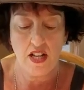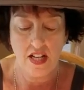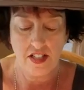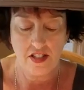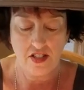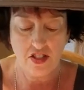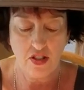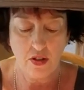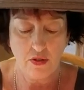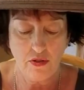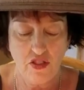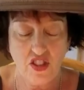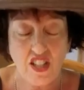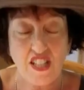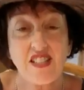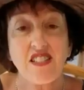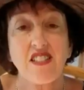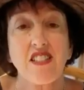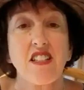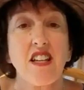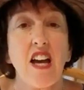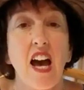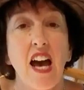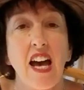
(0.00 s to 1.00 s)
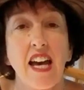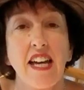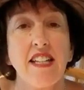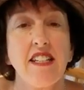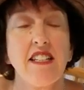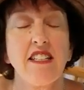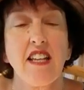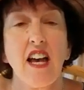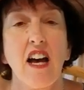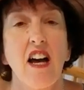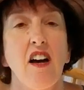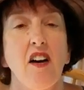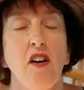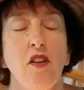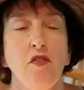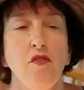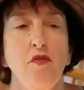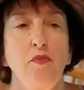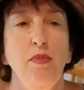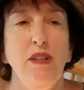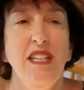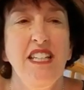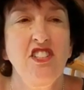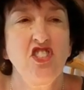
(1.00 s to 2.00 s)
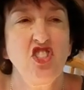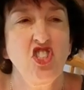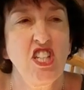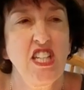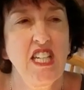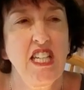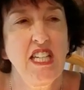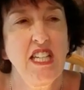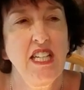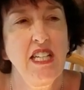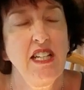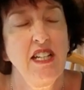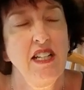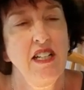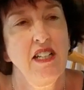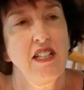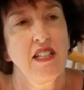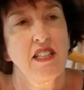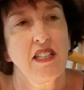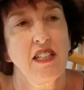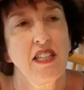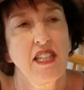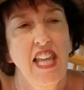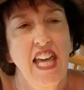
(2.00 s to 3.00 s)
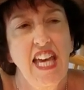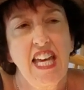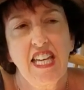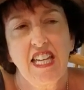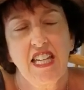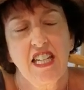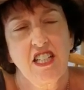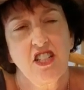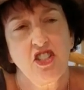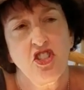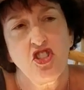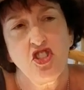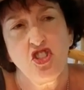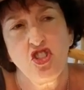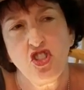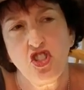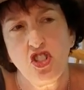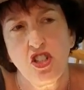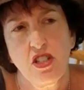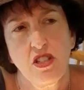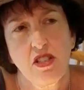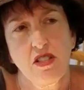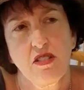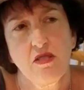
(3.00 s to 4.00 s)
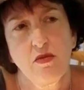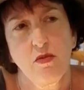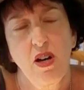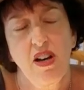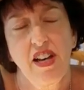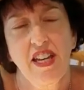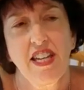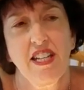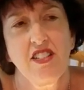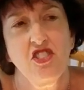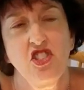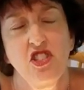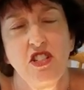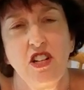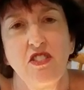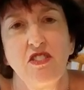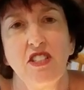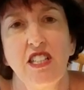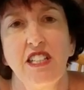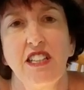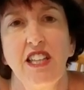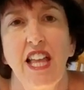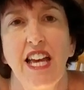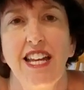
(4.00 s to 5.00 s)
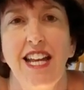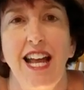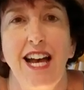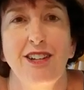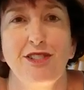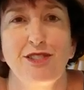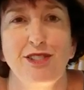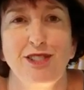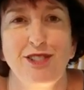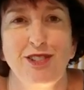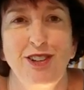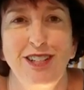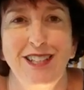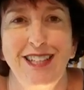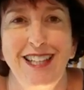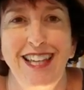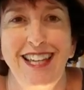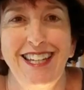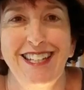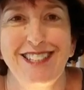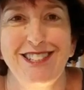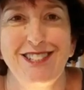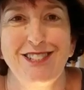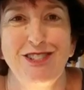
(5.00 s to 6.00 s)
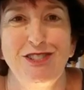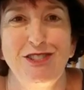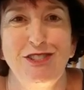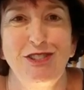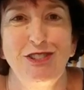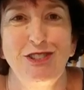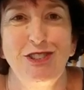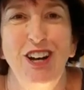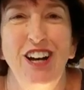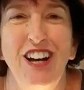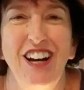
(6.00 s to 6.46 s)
So this kind of beachy, lakeish, well, I guess you don't need lighthouses on lakes, do you?